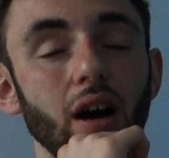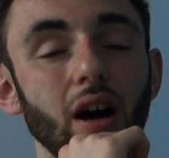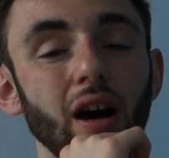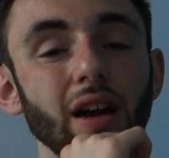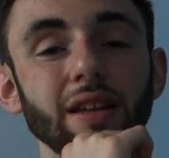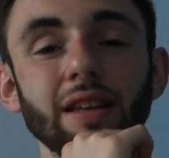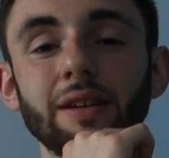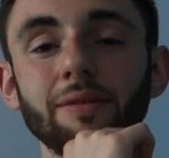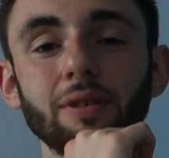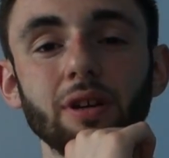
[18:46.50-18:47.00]

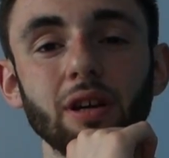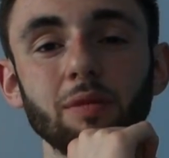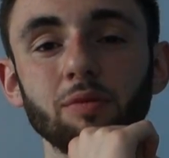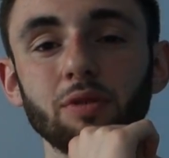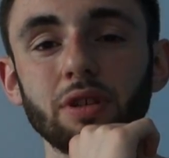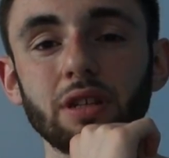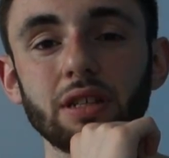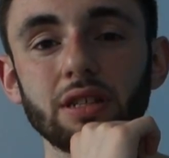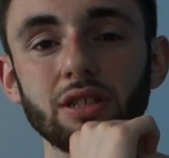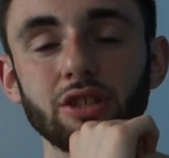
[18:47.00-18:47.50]
I never come
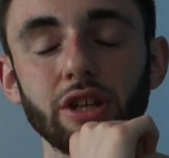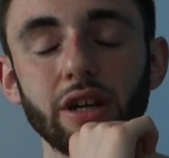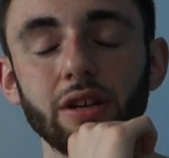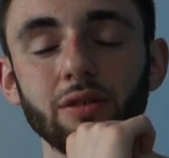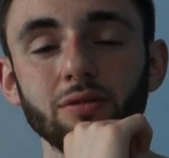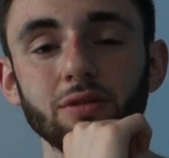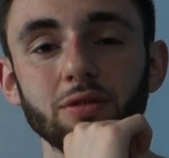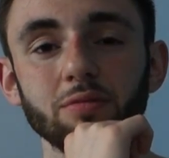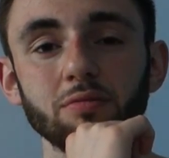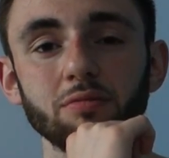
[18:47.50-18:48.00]
on this
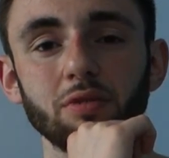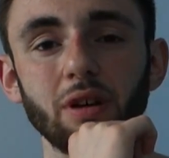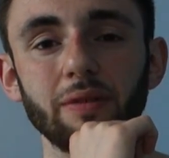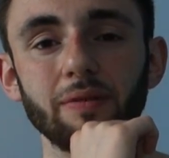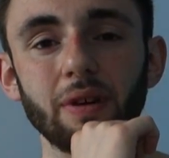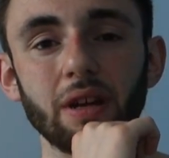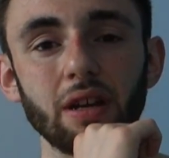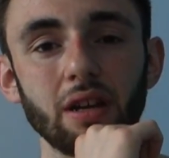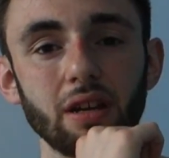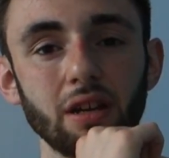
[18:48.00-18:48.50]
channel to
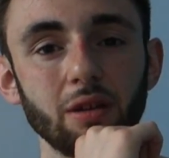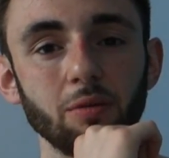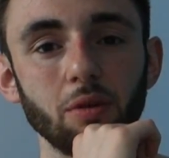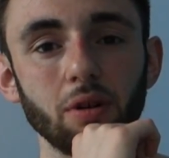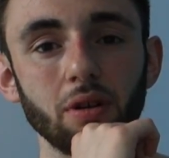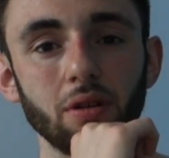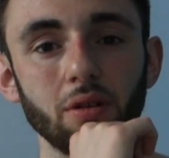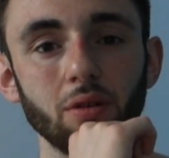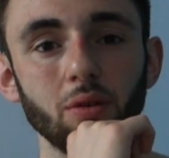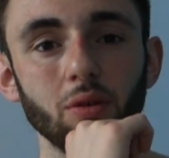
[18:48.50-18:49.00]
offend
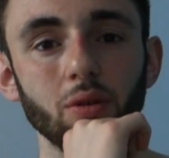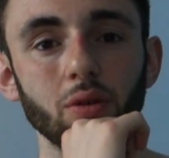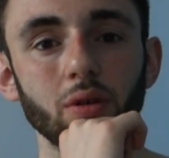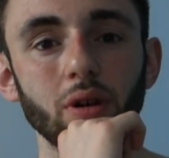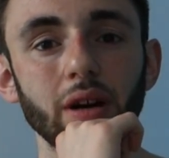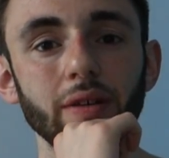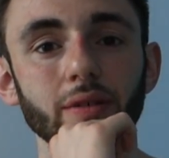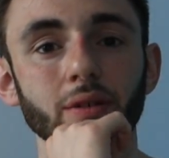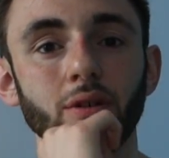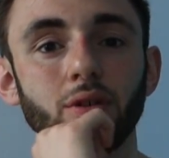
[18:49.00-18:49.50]
anyone
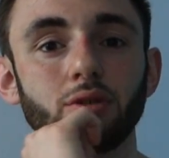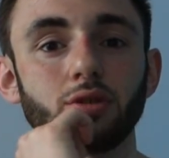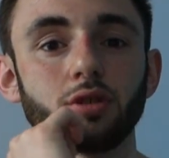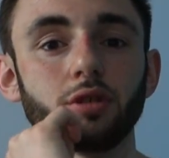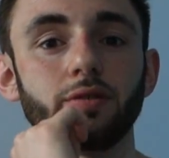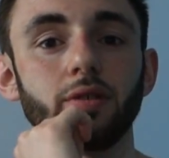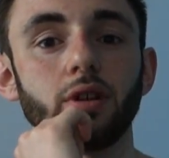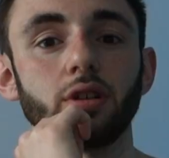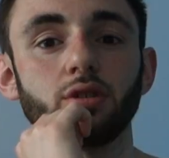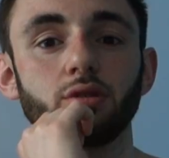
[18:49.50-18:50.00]
or have a
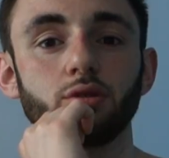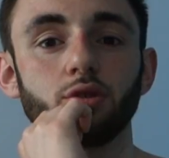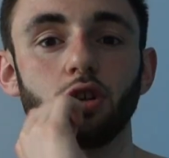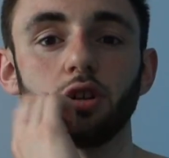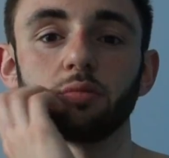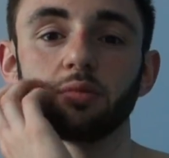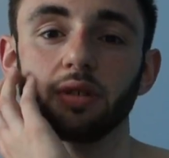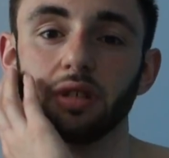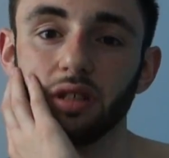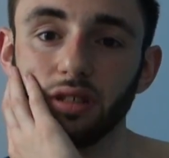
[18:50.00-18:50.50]
controversial
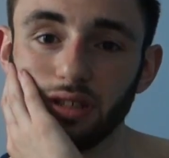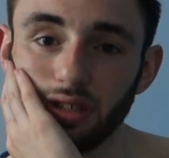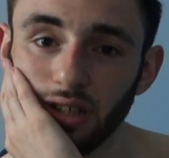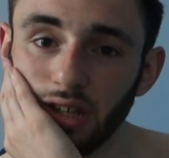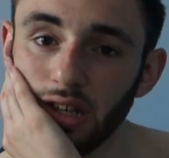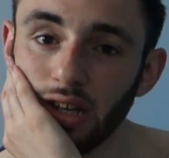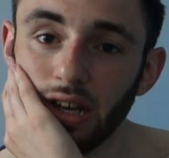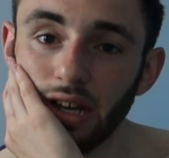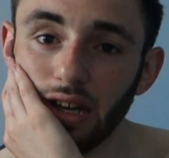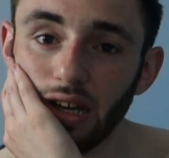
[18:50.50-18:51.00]
topic.
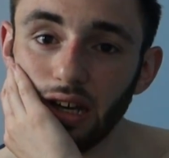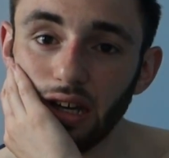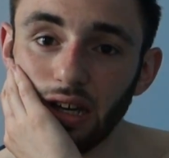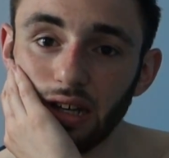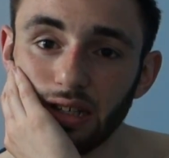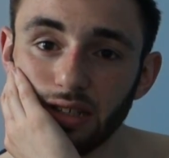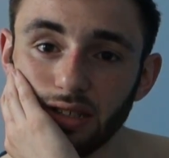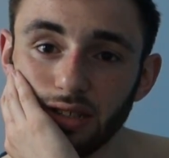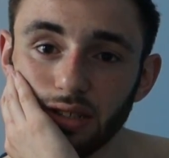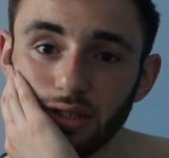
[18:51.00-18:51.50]

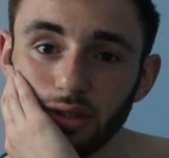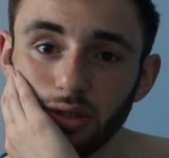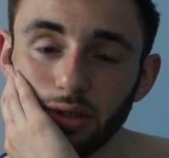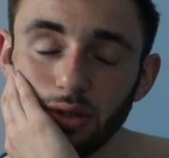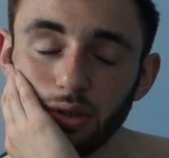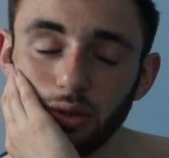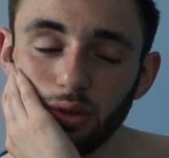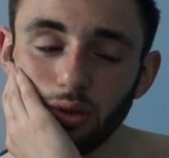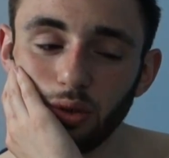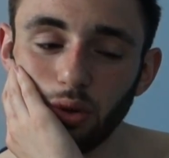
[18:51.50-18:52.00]
It's
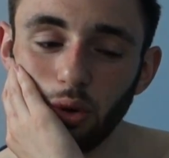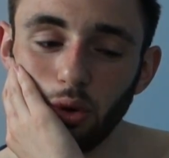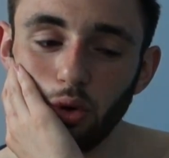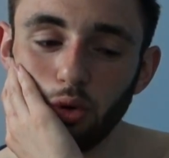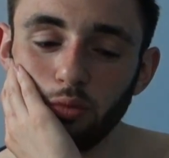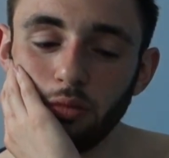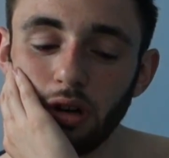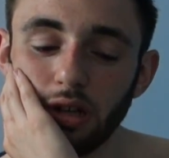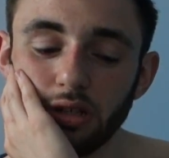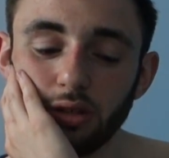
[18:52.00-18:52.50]

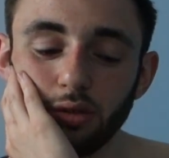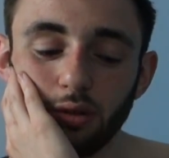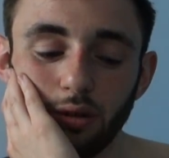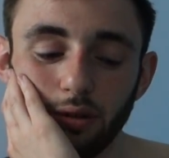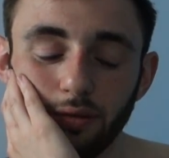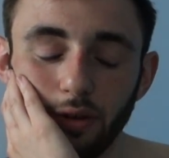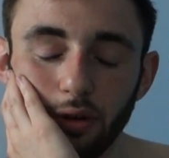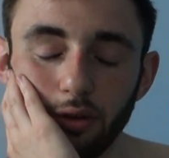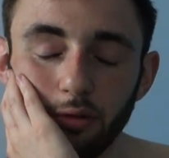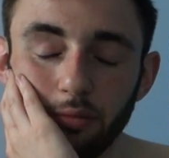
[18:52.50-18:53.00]
all my
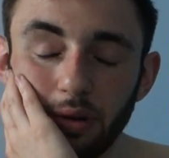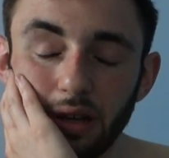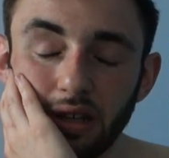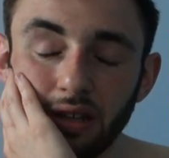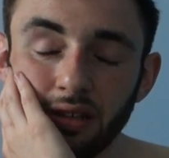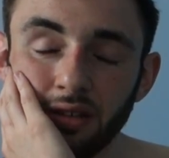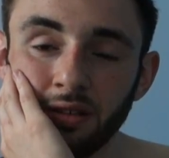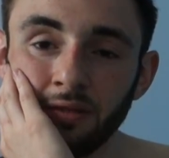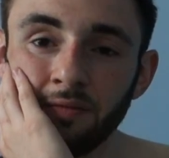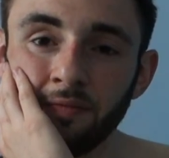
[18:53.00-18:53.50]
sort of own
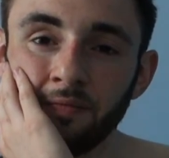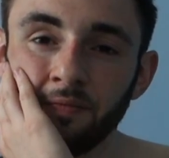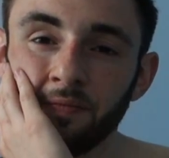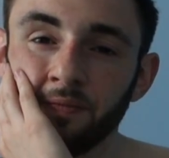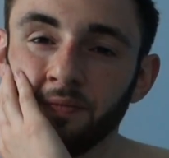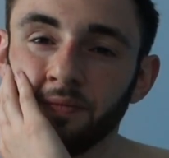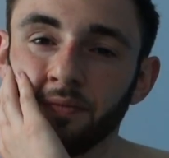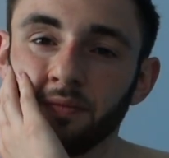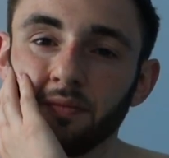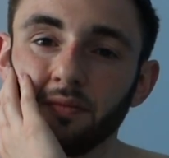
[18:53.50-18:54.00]
opinion,
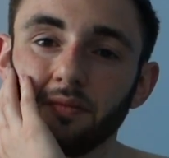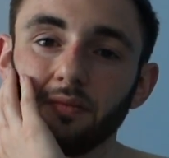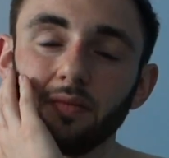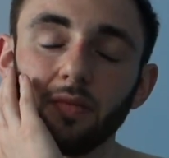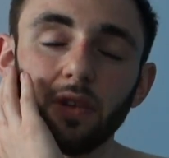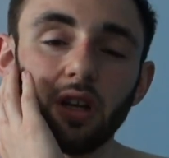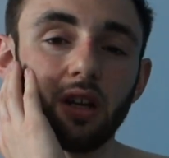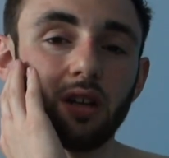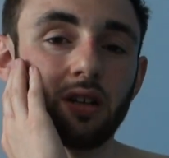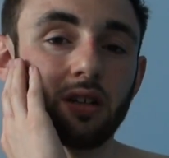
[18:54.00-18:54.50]

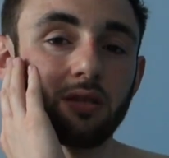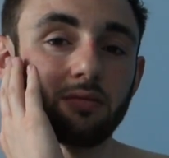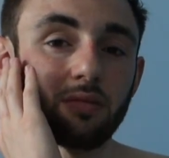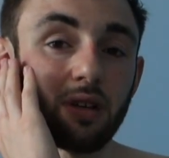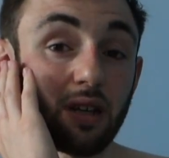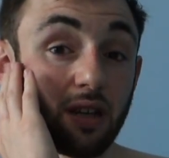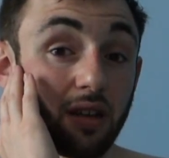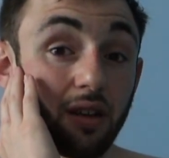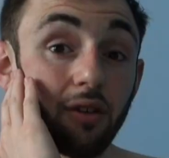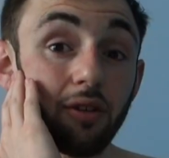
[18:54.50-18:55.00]

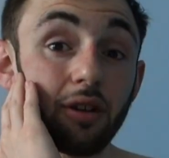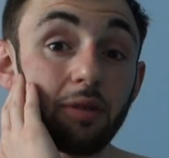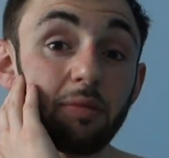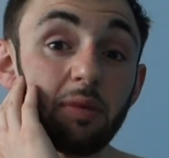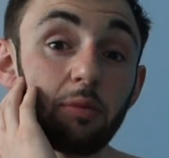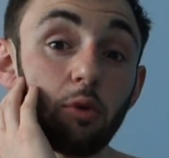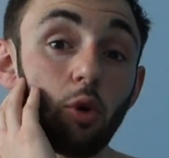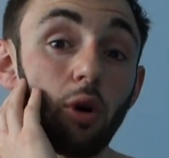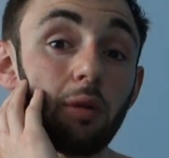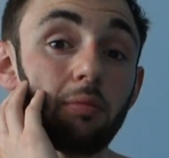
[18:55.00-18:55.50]
and I know it
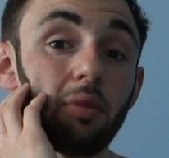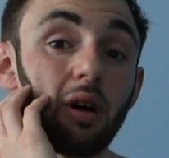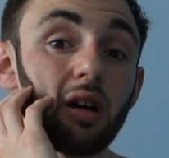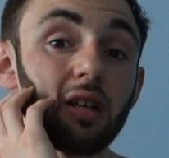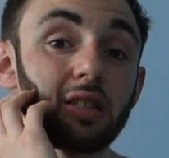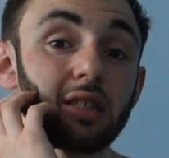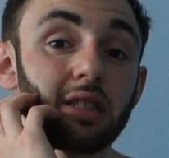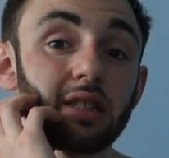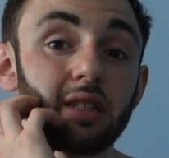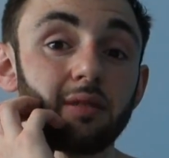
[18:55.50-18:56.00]
can be quite
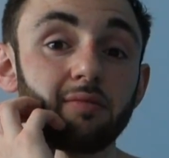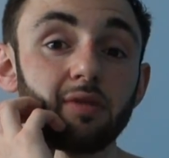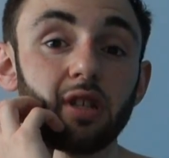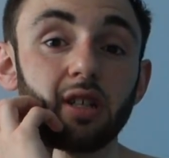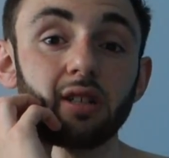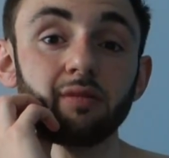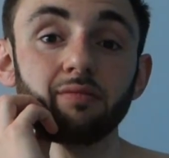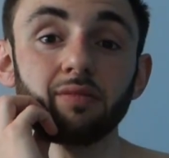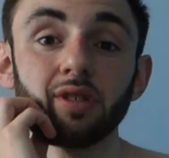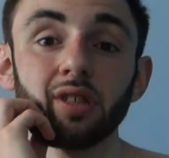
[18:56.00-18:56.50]
biased at
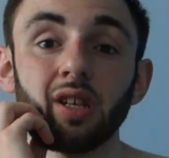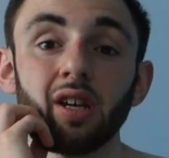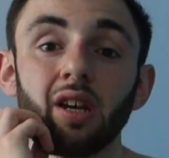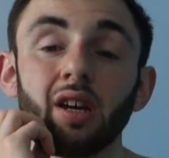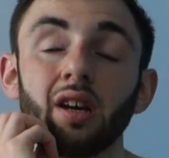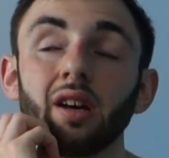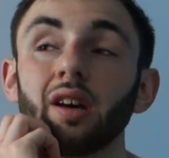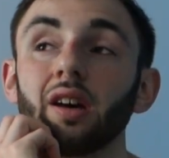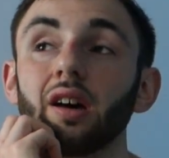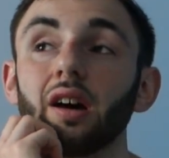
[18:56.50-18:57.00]
sometimes,
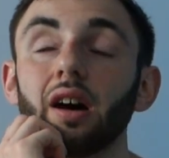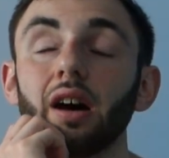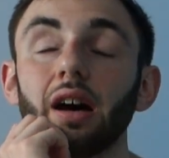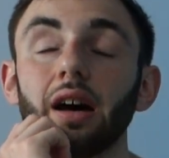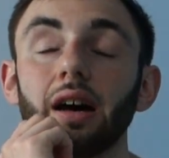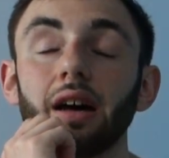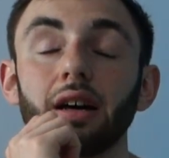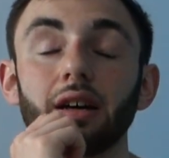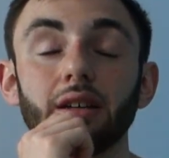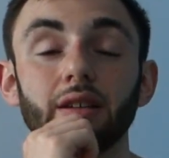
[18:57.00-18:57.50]

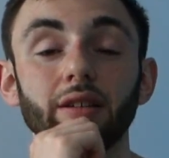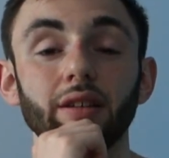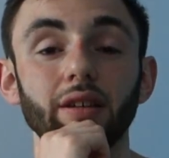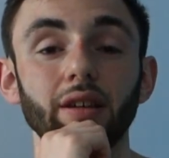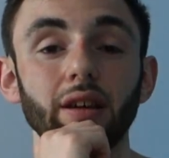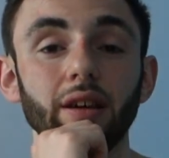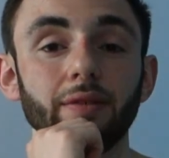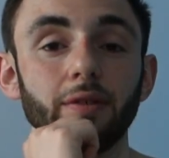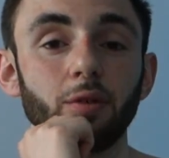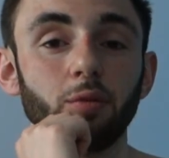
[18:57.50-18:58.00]
and
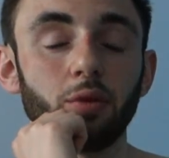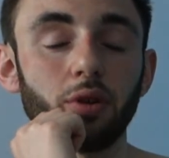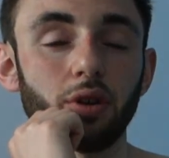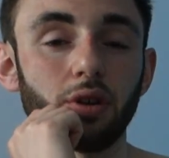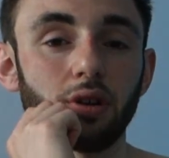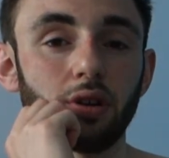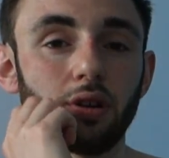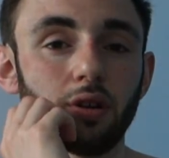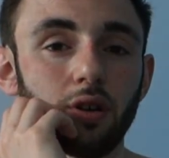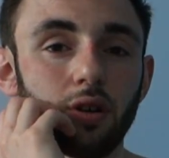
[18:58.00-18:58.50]
if you
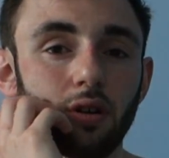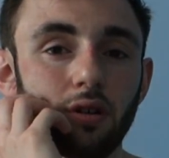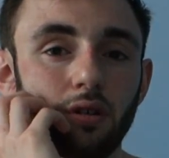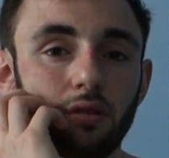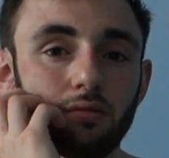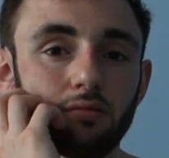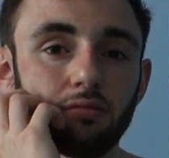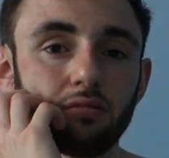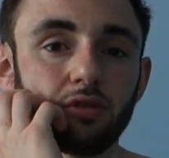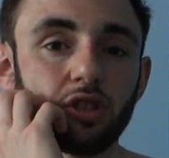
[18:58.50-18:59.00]
want to
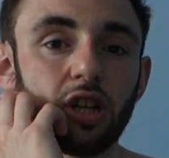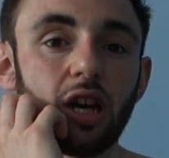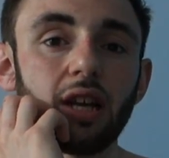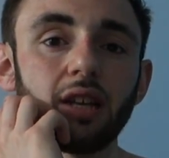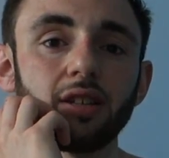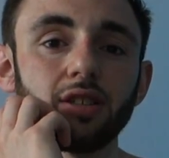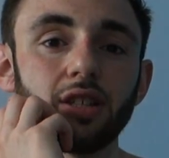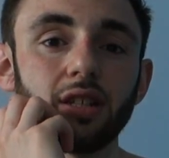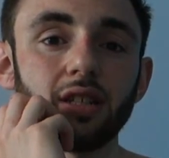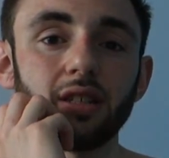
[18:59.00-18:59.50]

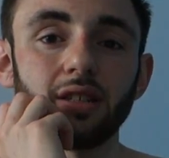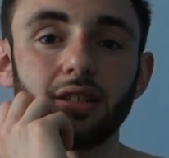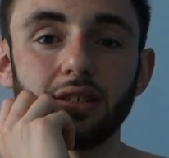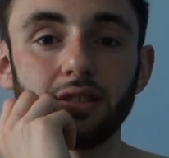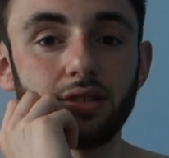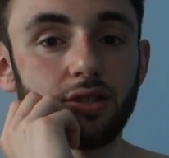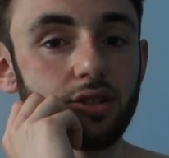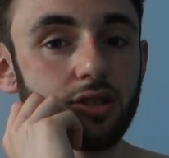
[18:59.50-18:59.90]
challenge anything,